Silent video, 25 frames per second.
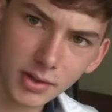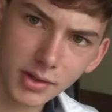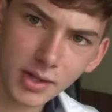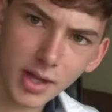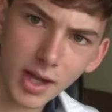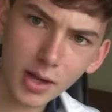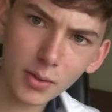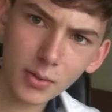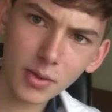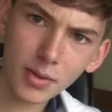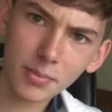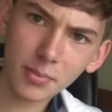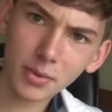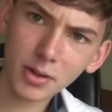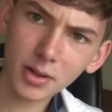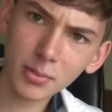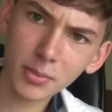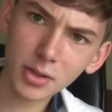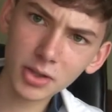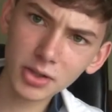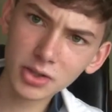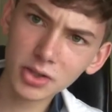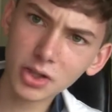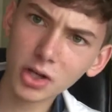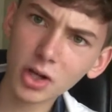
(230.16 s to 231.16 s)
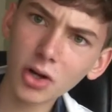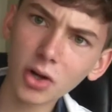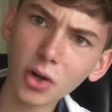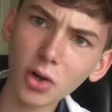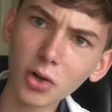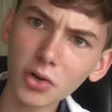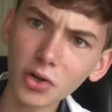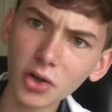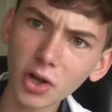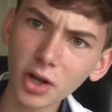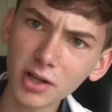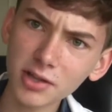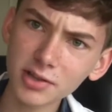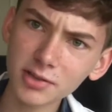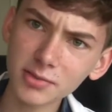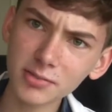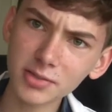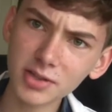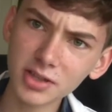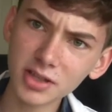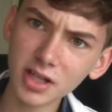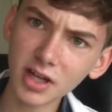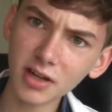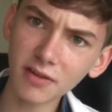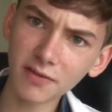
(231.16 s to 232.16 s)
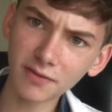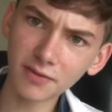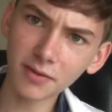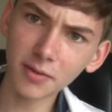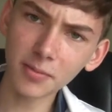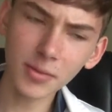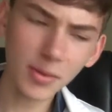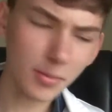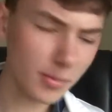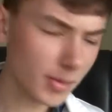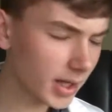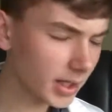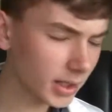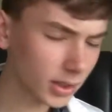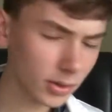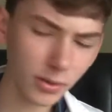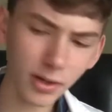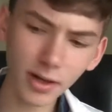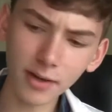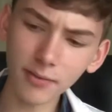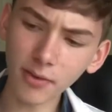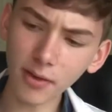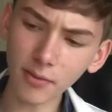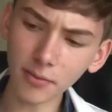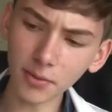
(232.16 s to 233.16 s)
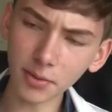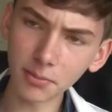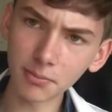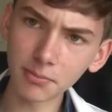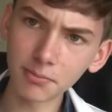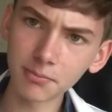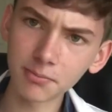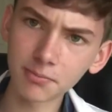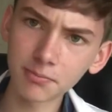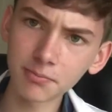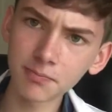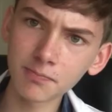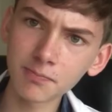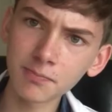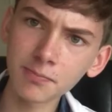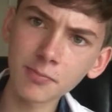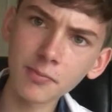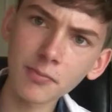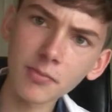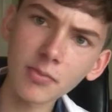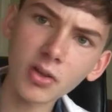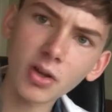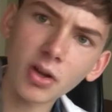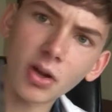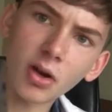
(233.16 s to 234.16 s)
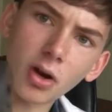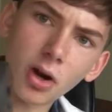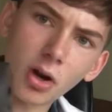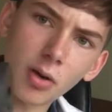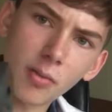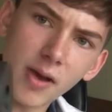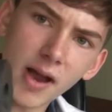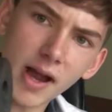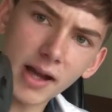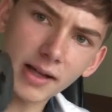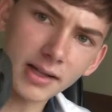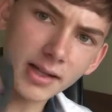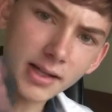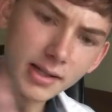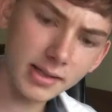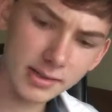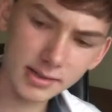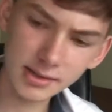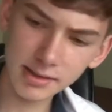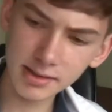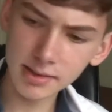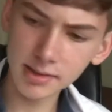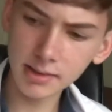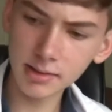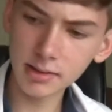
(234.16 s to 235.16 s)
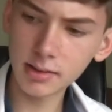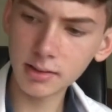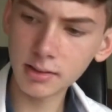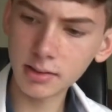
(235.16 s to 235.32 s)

Now we pretty much got all the awesome stuff from the microwave oven. Our magnets.